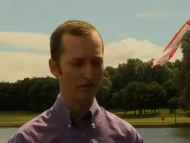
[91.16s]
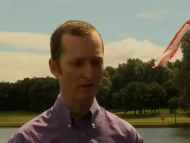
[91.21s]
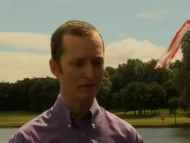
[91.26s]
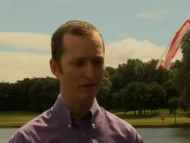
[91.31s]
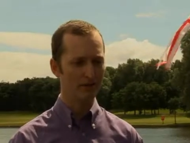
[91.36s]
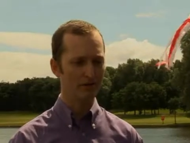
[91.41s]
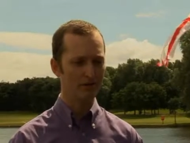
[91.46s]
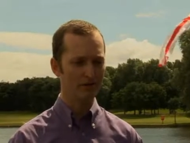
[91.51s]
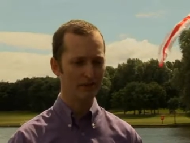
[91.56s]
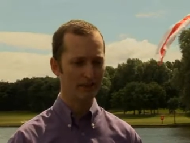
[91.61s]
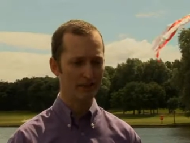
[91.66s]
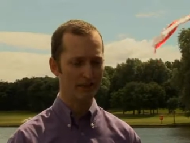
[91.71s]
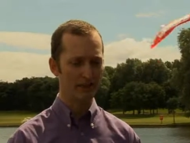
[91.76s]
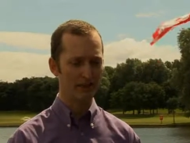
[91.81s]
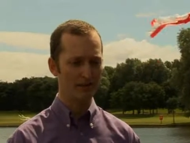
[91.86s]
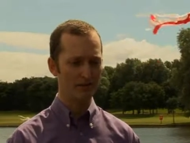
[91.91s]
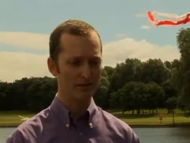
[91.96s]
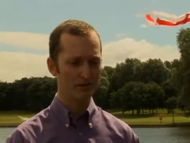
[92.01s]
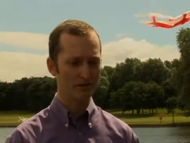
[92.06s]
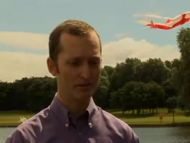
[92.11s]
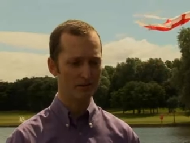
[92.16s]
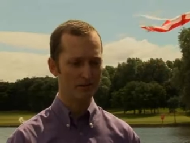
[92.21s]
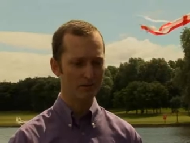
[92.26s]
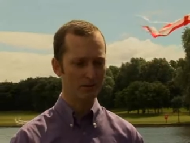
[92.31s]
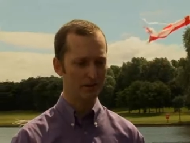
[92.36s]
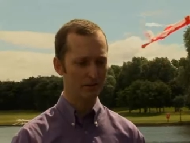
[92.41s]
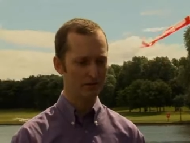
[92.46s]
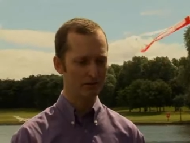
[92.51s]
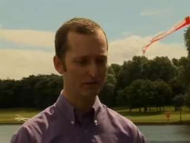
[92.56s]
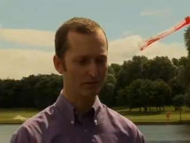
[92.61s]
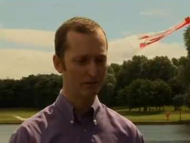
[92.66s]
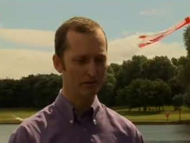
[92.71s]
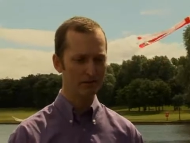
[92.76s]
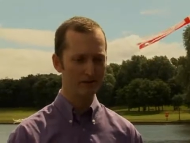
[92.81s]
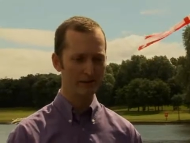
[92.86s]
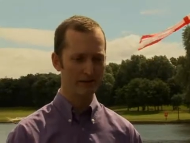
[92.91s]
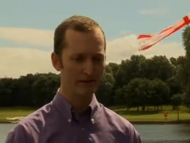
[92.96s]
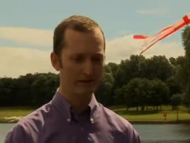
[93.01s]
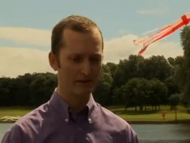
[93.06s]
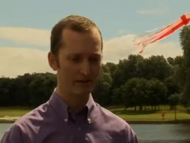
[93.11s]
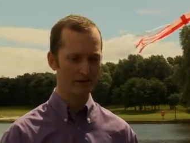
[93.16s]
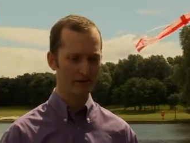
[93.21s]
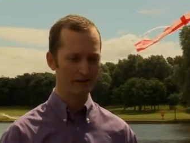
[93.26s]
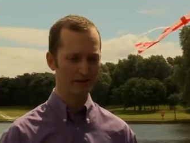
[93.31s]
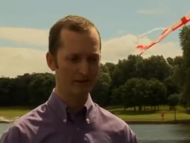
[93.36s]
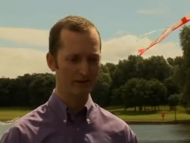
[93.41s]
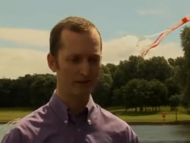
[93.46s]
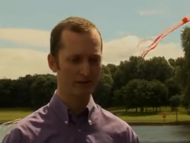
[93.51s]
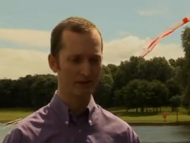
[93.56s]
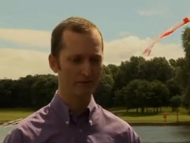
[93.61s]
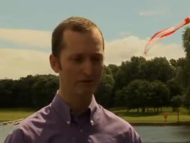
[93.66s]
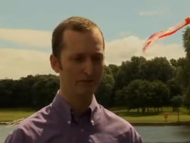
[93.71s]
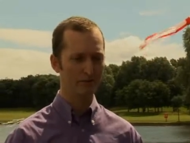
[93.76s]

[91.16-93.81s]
On other occasions, we'll take a